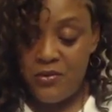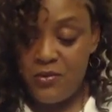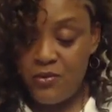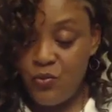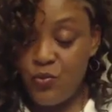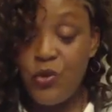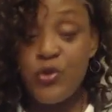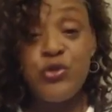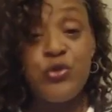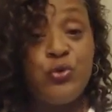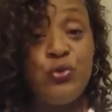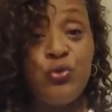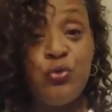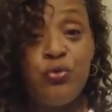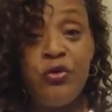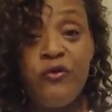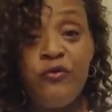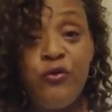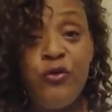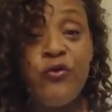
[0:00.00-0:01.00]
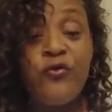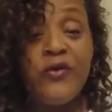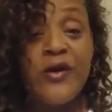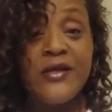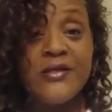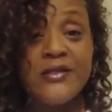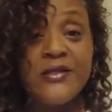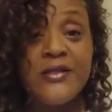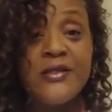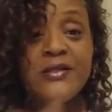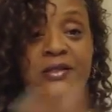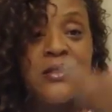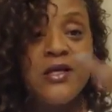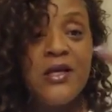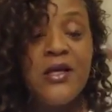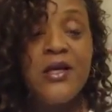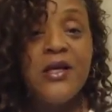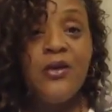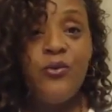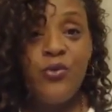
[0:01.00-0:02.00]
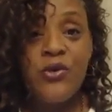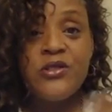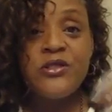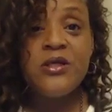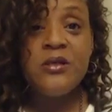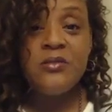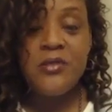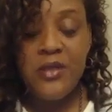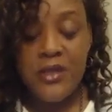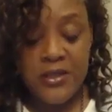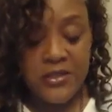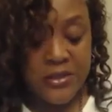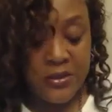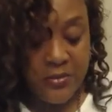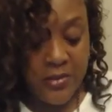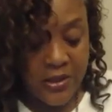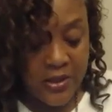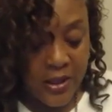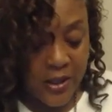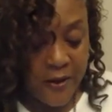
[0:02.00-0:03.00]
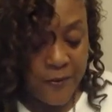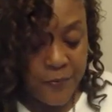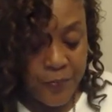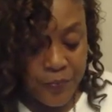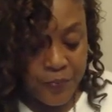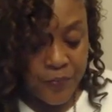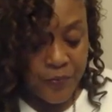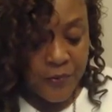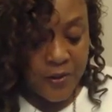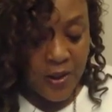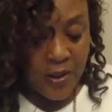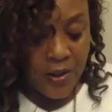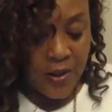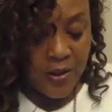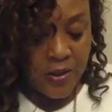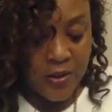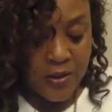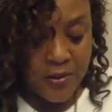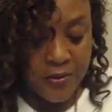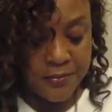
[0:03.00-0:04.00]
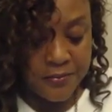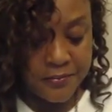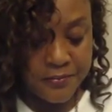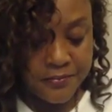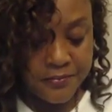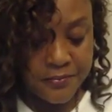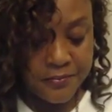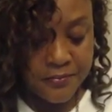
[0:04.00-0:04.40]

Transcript: 1, 2, 3, 4, 5, 6 with some things in my life. But